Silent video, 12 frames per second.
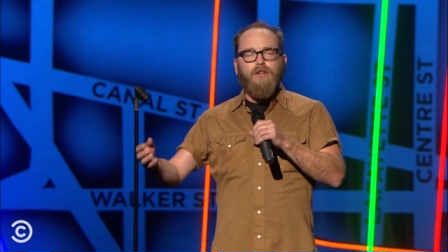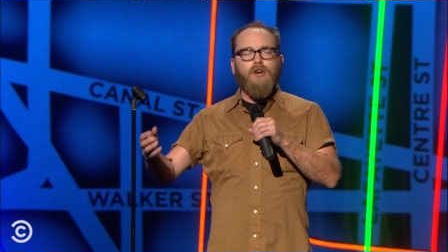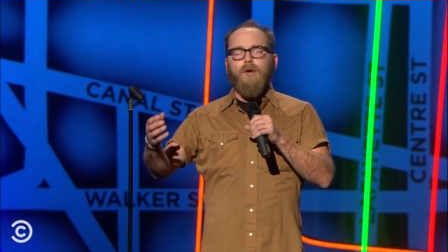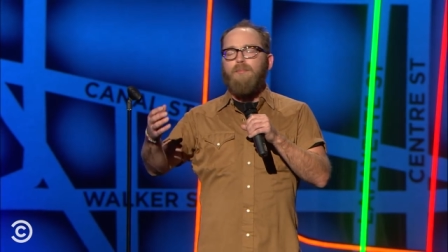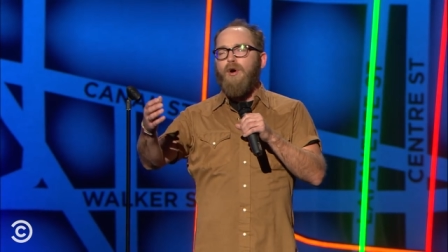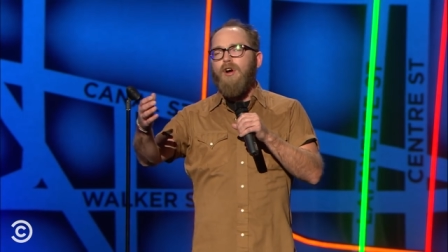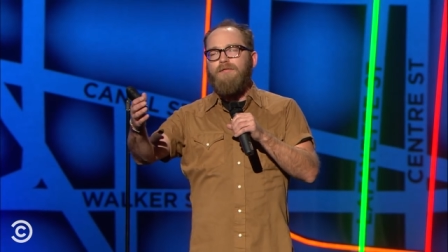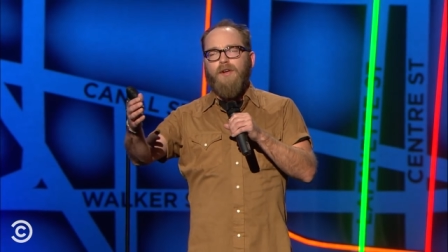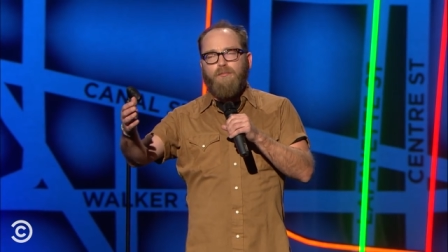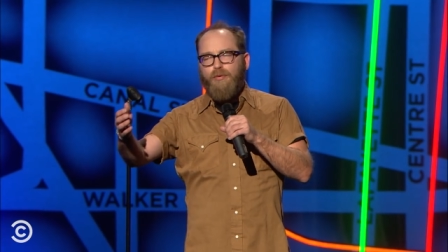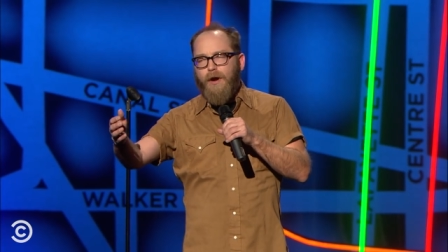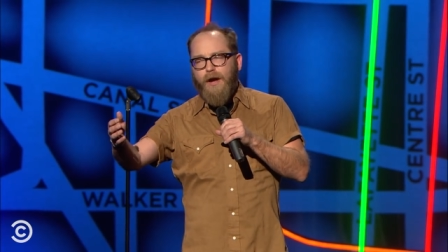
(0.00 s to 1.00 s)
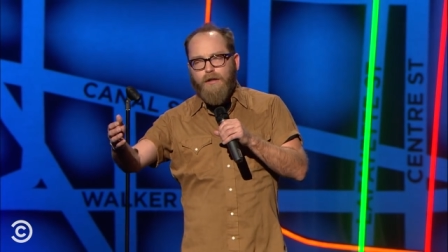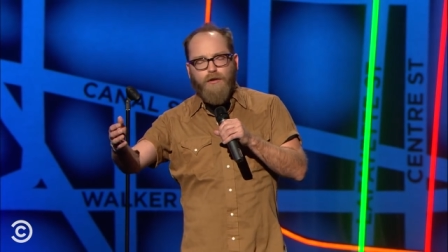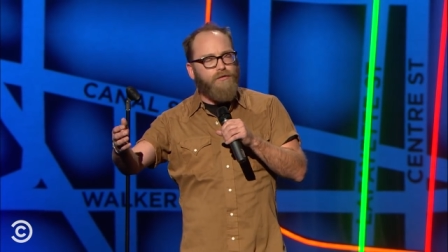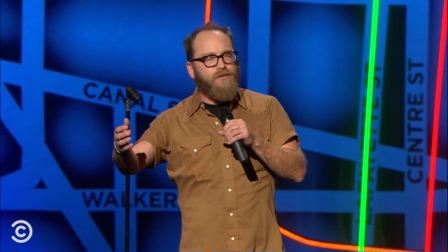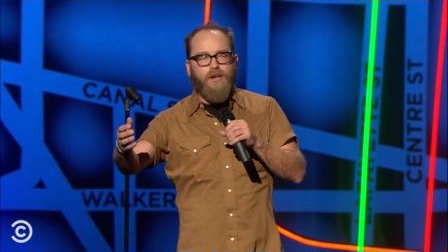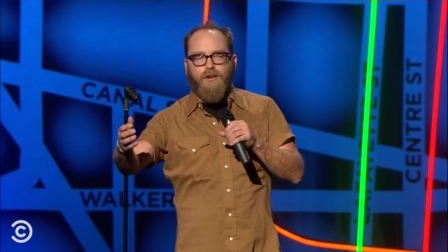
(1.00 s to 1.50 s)
they're a perfect
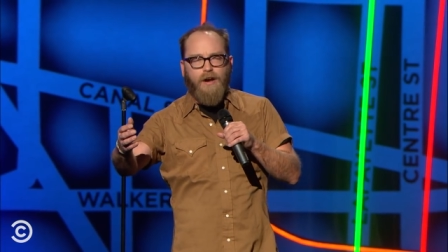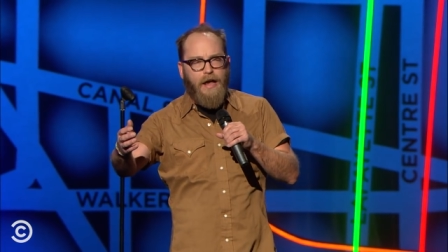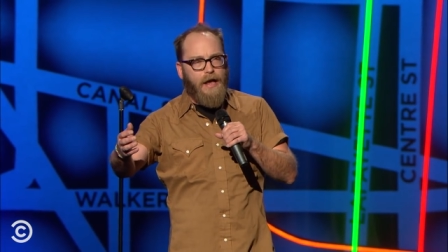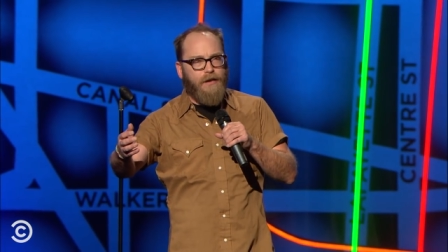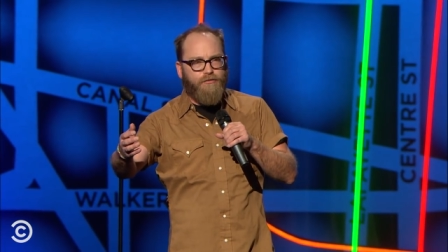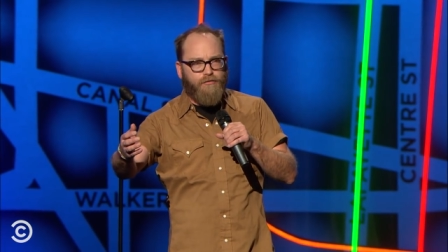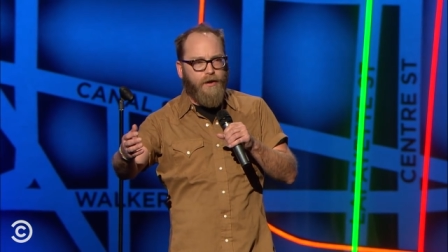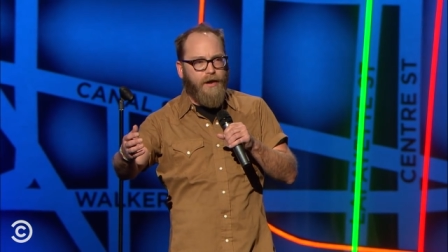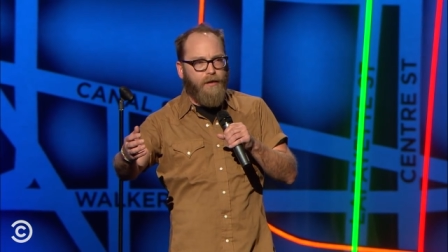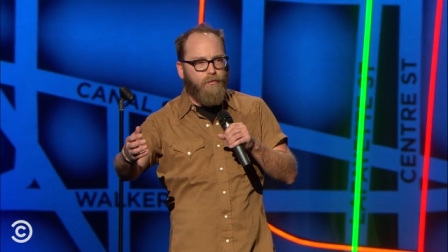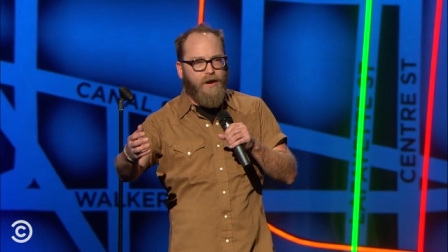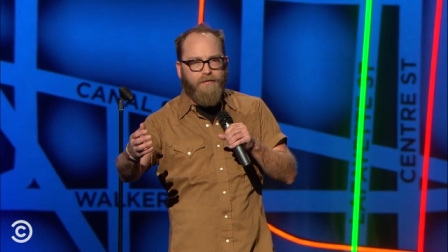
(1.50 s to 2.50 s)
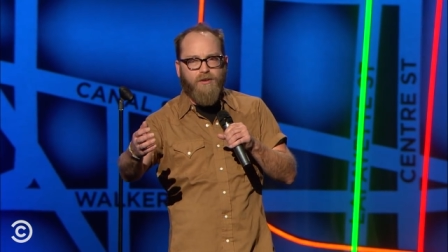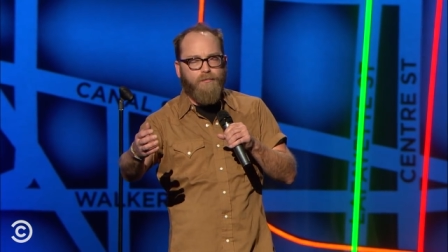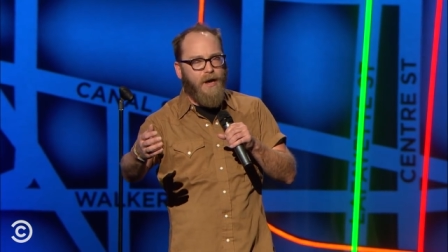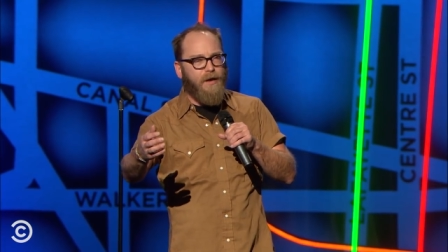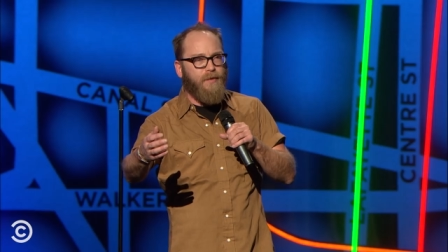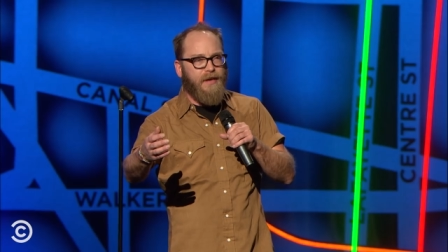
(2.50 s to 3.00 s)
prelude to your entree, whatever you
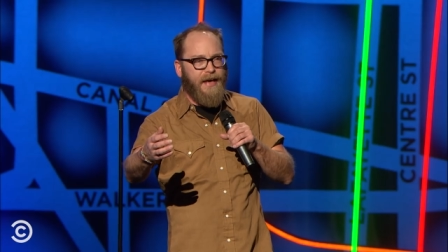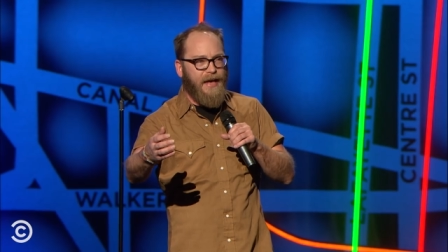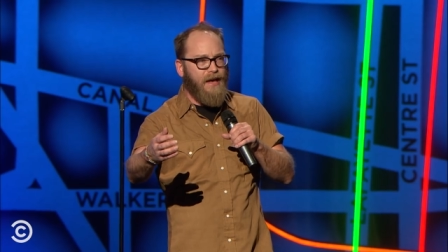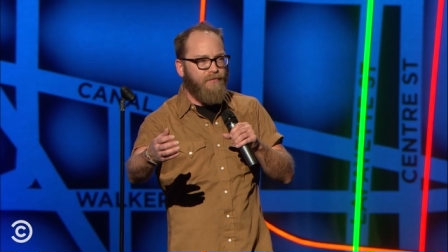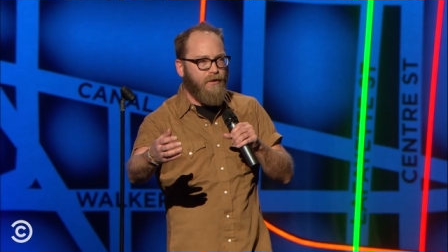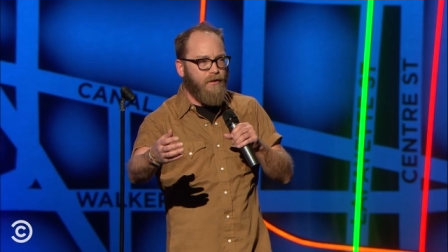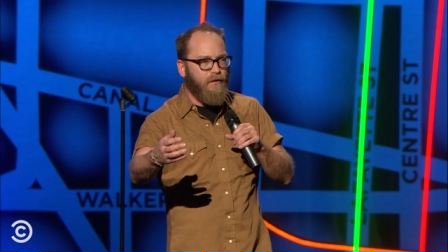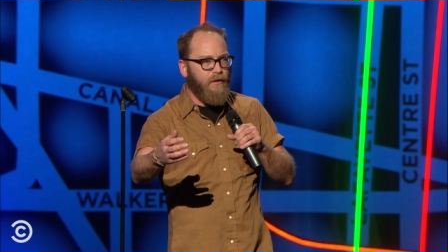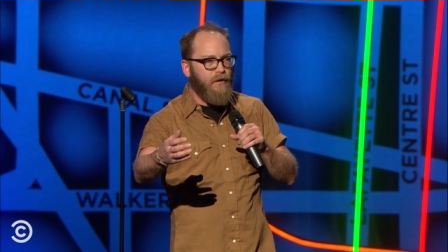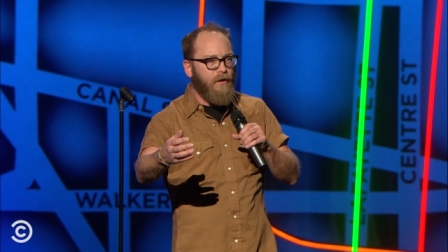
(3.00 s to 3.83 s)
might be having.